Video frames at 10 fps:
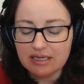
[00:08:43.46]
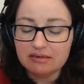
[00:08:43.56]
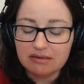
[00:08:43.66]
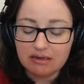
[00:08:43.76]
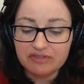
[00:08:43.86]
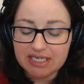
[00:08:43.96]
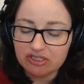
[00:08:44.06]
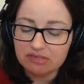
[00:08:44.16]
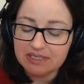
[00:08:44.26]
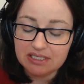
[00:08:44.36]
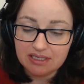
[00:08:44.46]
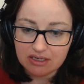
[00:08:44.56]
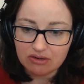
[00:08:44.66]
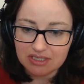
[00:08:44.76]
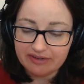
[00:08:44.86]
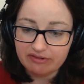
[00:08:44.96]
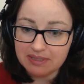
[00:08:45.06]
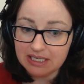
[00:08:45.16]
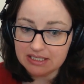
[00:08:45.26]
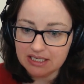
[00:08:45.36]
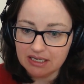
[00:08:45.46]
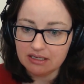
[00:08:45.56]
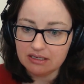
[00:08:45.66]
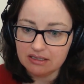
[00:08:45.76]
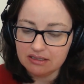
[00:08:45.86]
than of detriment to their cognitive ability?